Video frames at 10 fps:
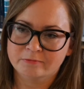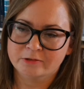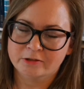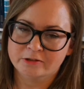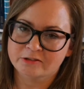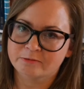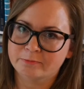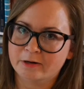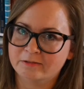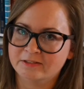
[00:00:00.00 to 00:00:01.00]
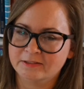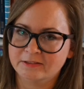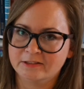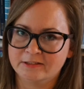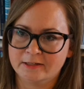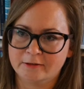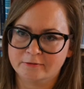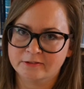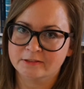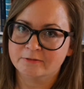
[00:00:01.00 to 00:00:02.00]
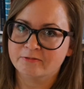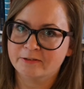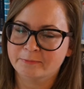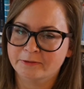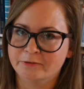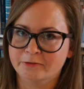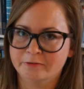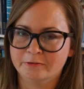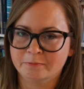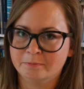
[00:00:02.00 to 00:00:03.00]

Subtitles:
just browsing the shelves and flipping through